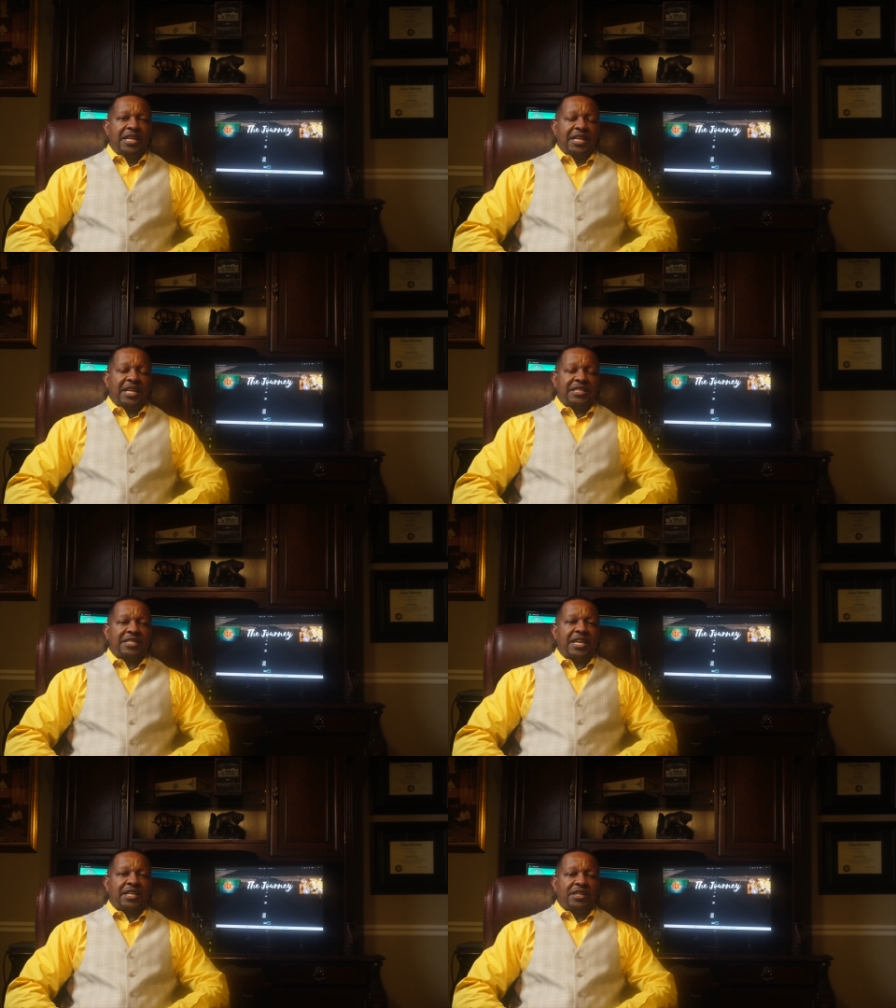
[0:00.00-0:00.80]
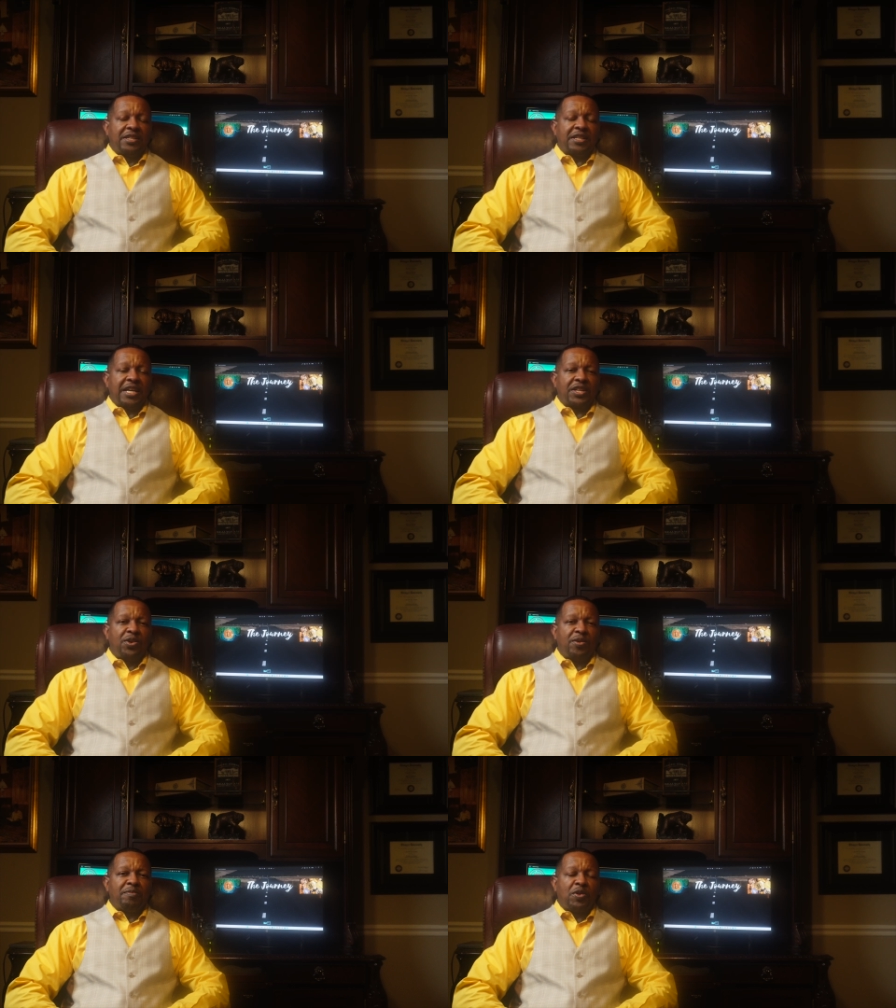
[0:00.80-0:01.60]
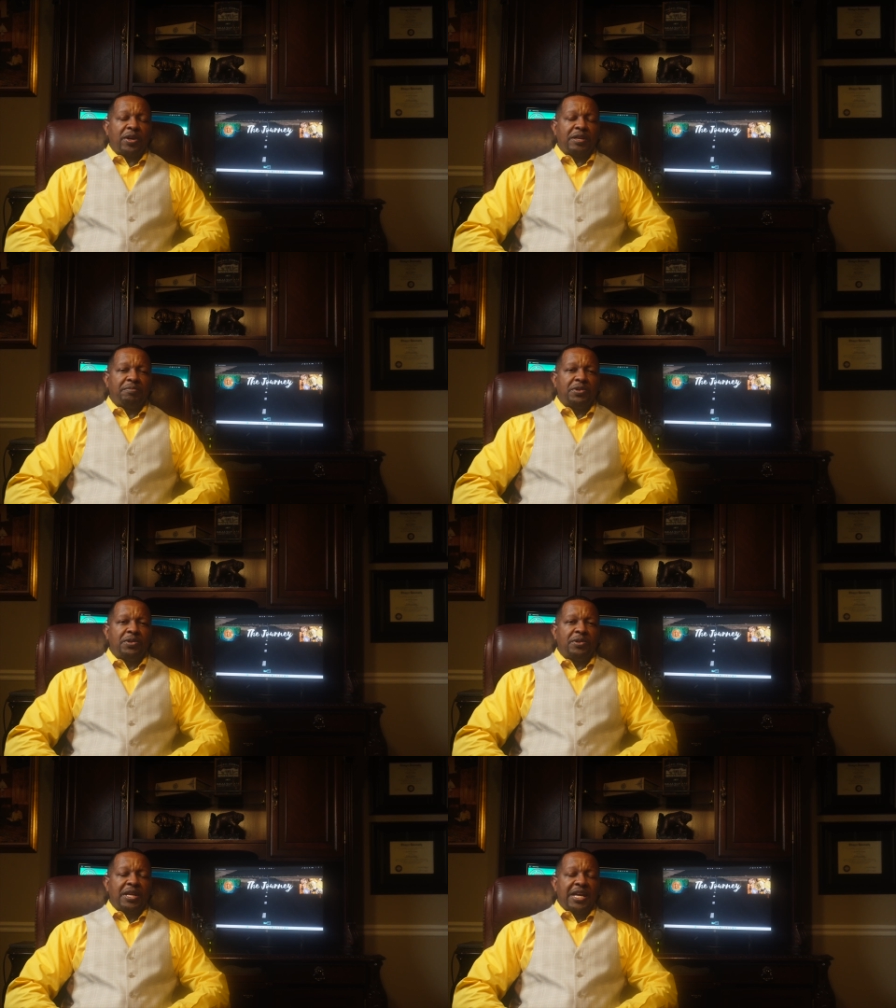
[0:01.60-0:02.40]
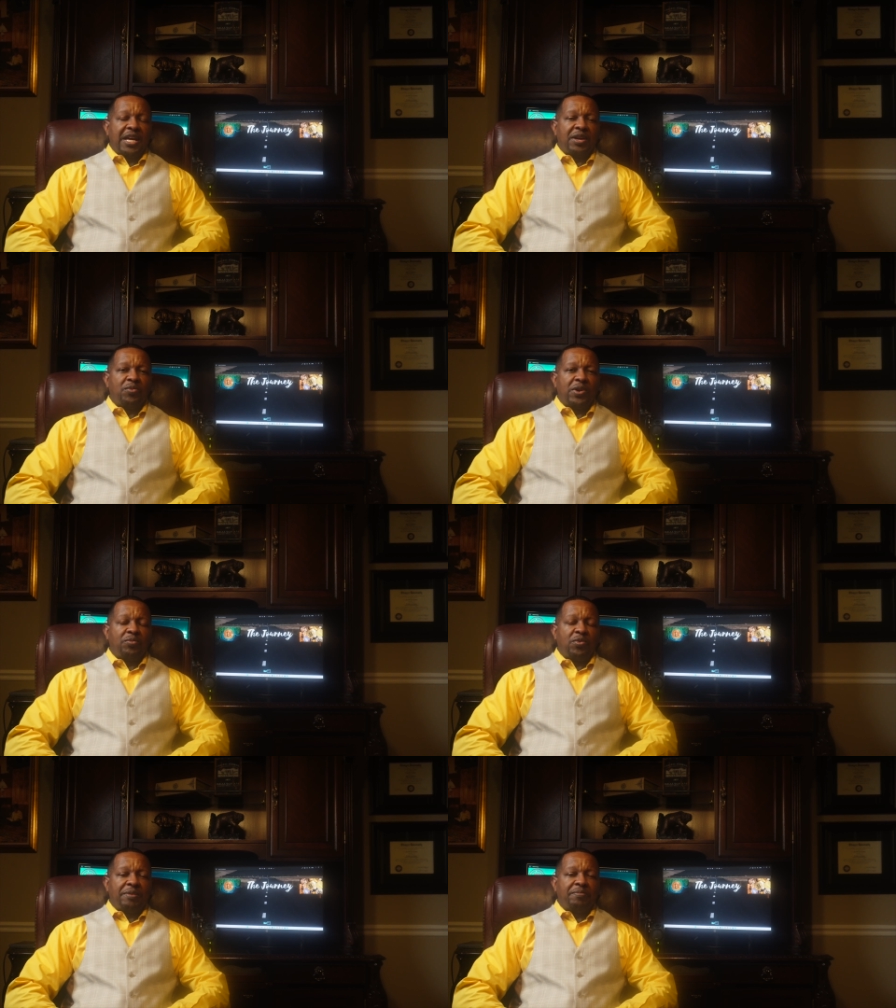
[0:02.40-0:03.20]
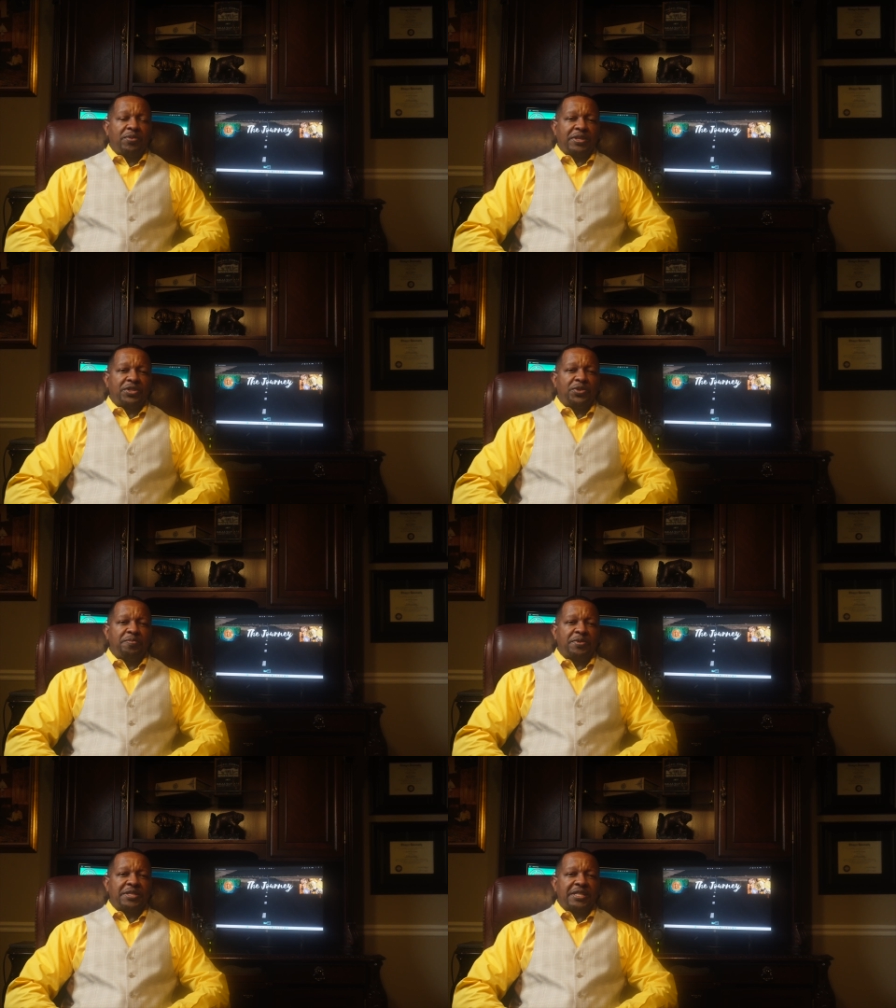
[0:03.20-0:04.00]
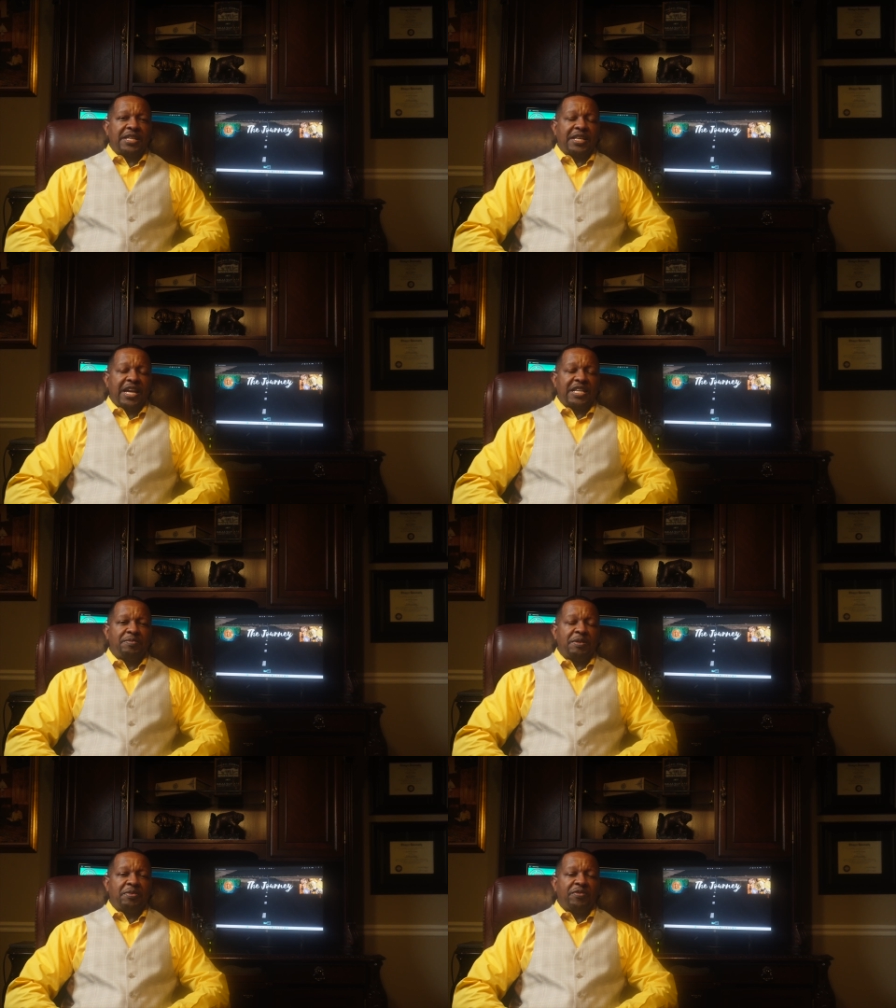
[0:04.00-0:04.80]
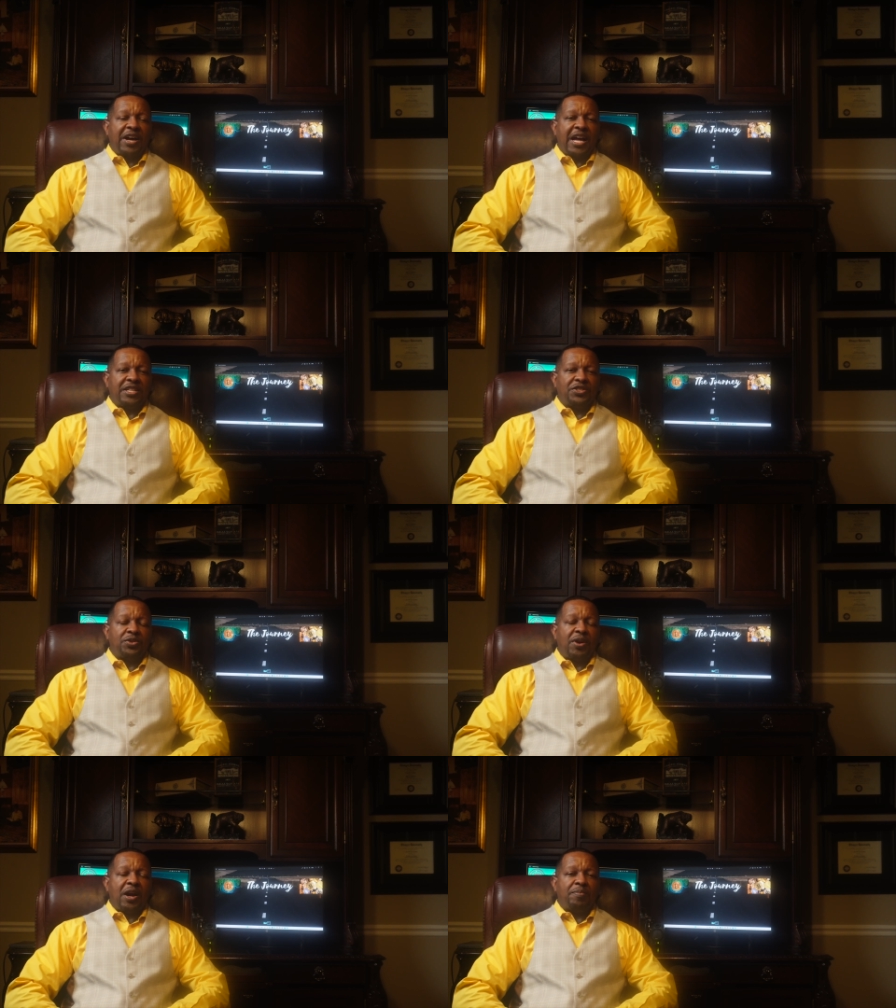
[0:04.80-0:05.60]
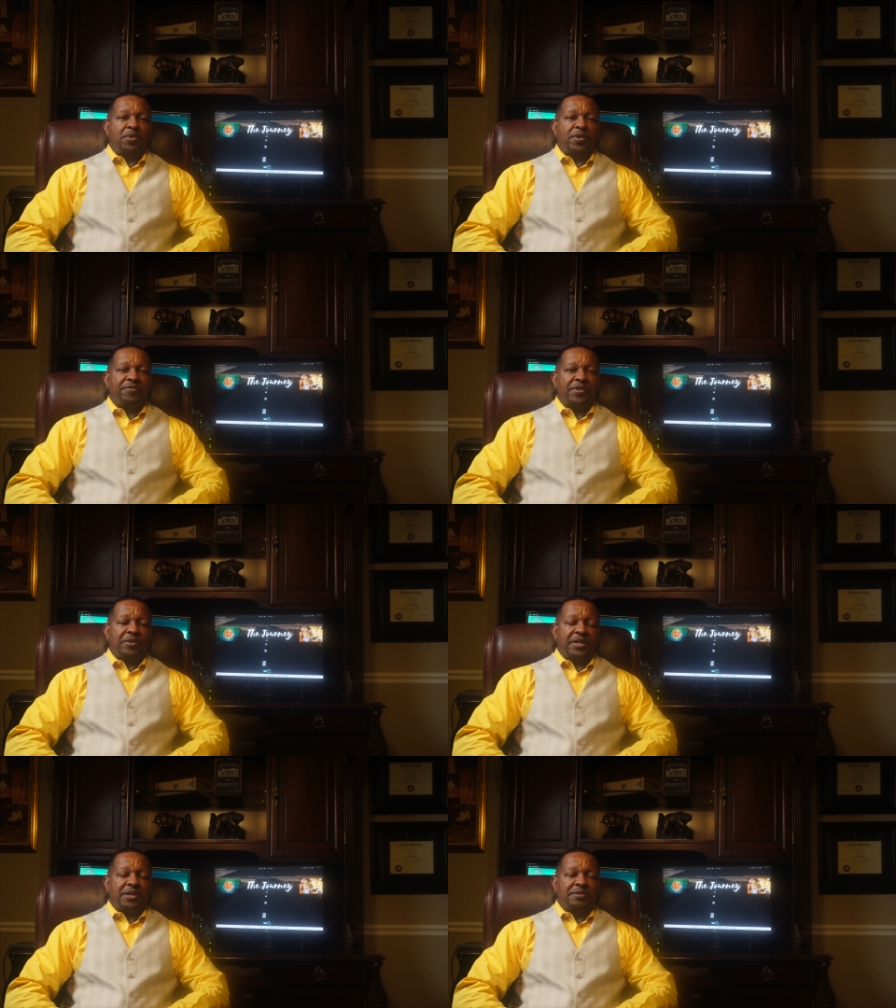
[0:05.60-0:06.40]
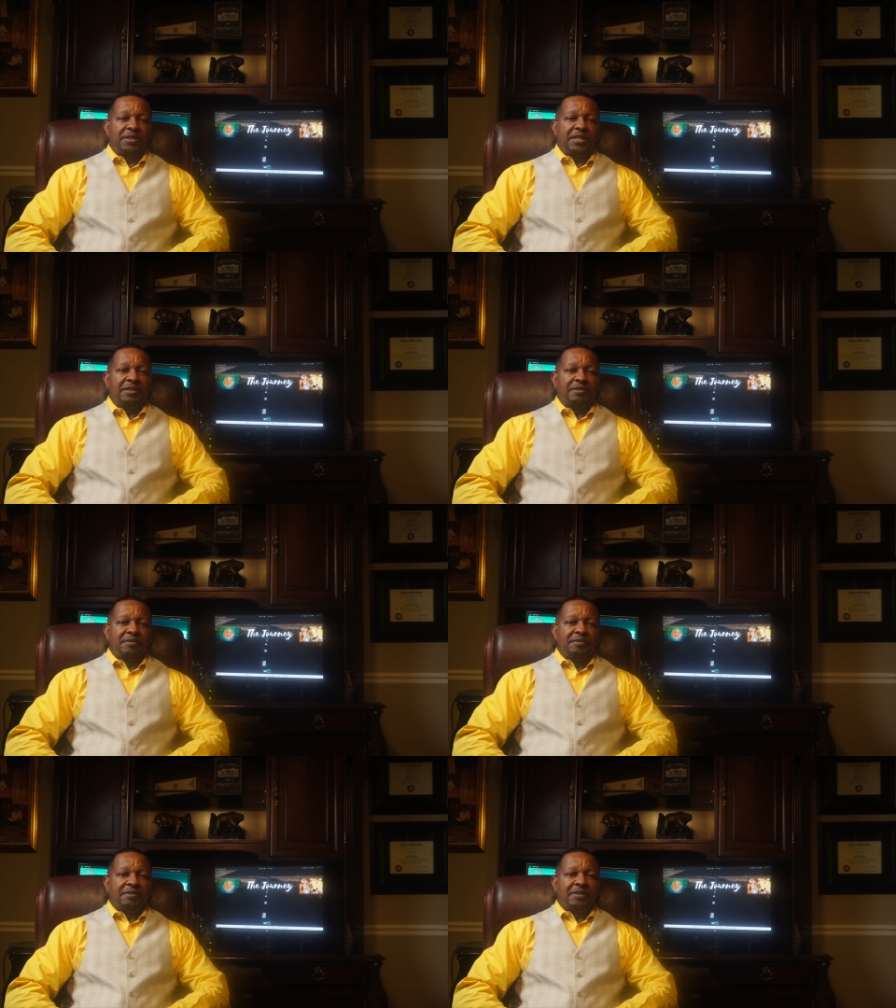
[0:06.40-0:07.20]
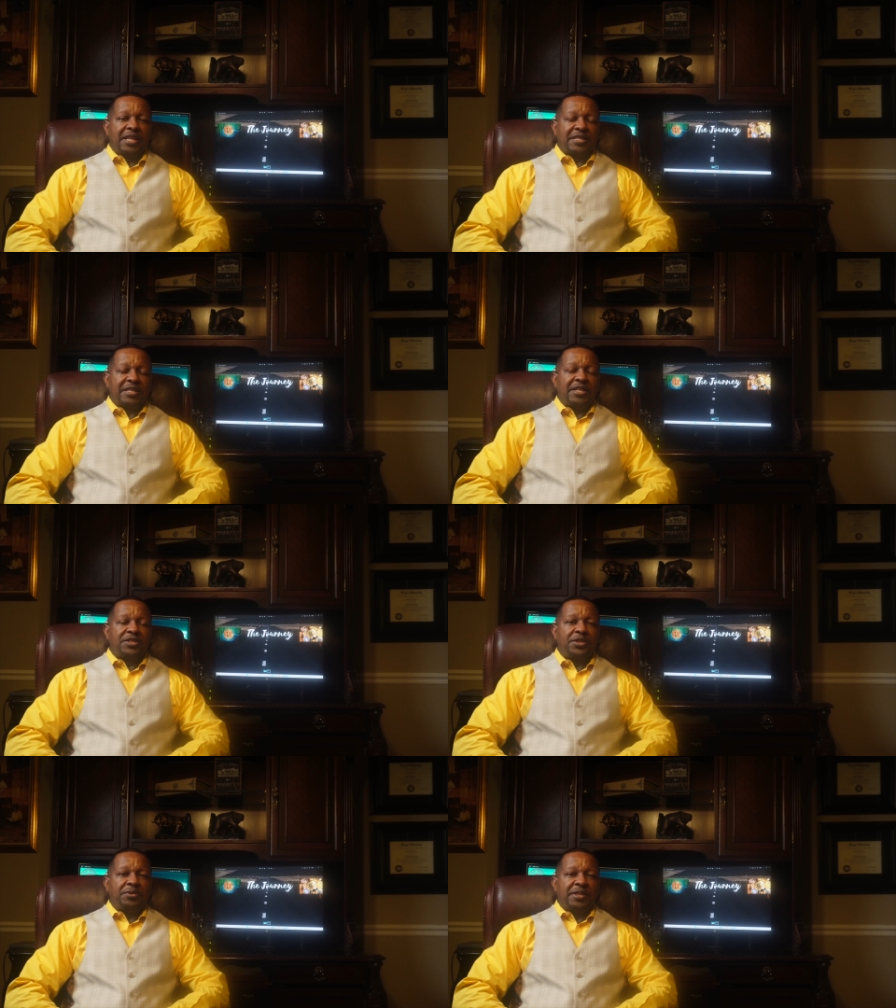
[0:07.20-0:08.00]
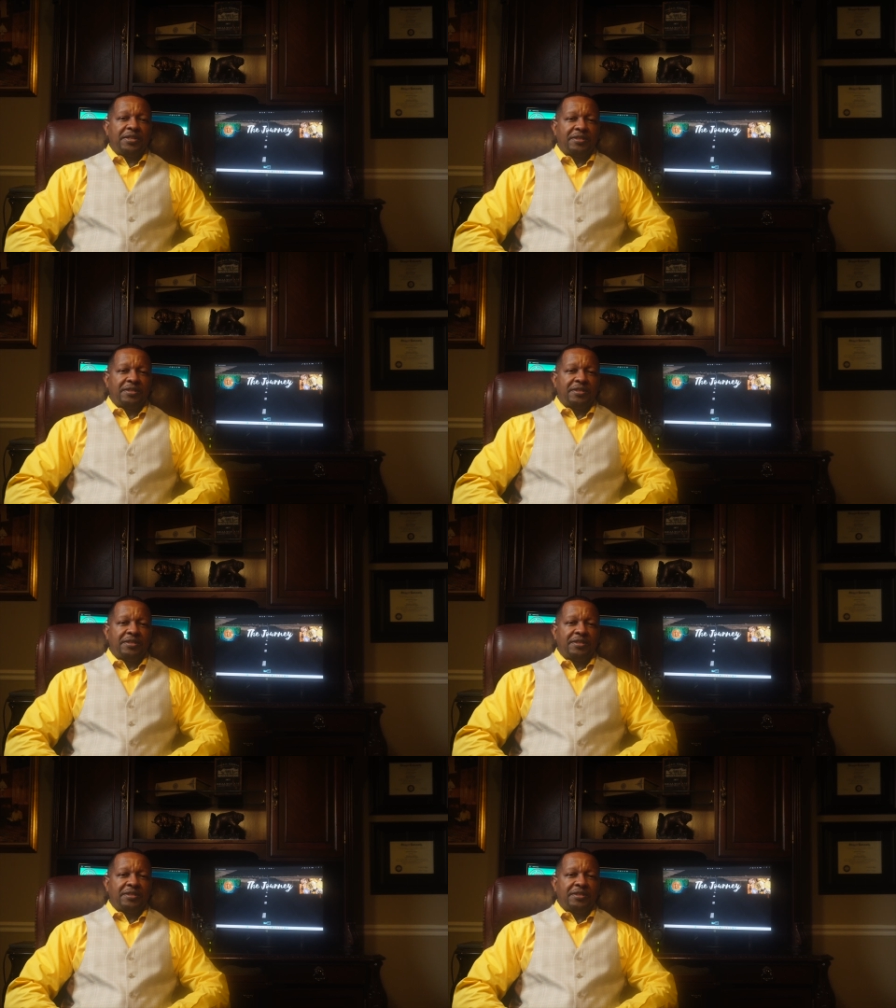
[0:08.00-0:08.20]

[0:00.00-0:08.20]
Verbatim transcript: Let's take a look at CoinMarketBull and what 1.2% has been providing to our portfolio. Let's get to it.